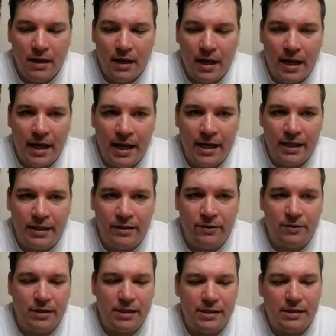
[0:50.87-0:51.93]
And in
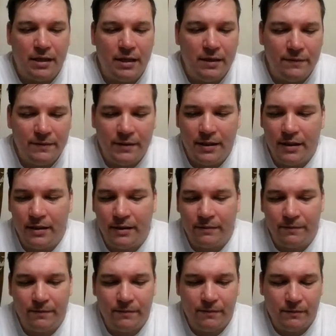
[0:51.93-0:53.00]
order to start off the
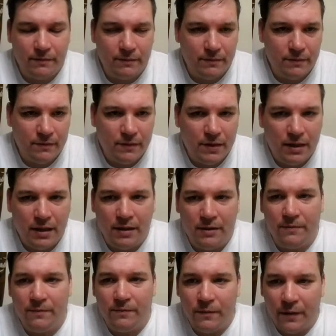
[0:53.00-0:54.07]

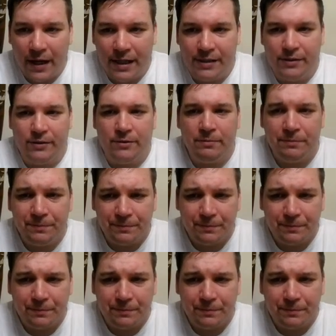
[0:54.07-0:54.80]
range loop,